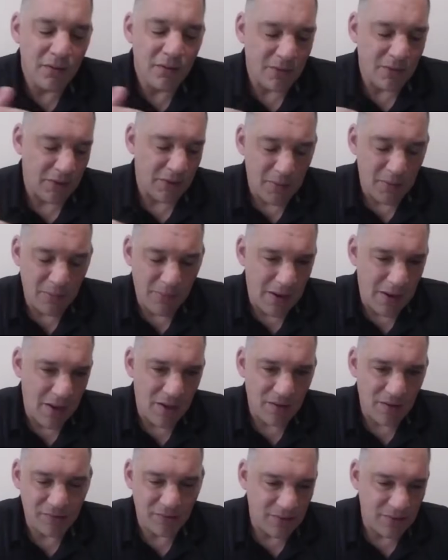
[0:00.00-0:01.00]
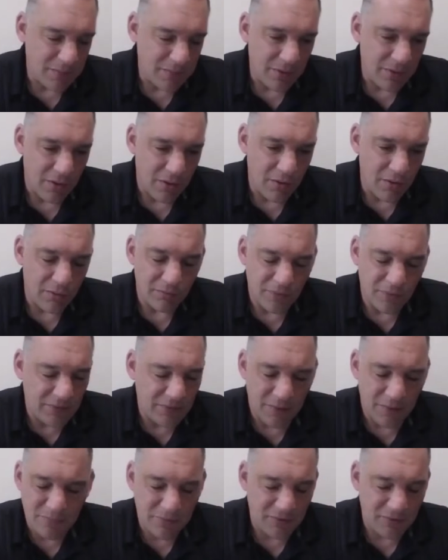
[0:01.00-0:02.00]
They come to my house, they take me home, they
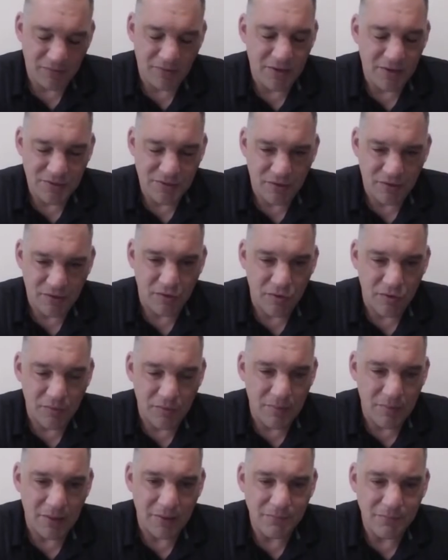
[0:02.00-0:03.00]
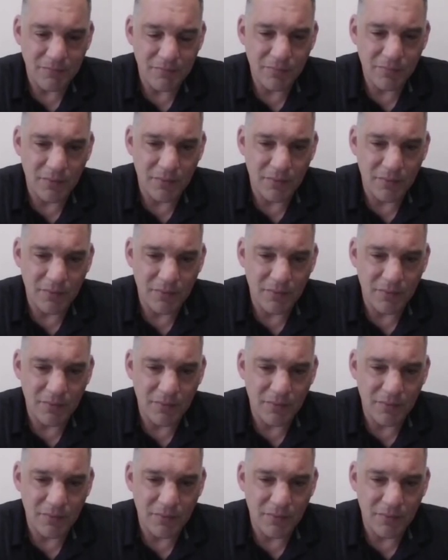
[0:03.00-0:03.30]
take me to the station, excuse me.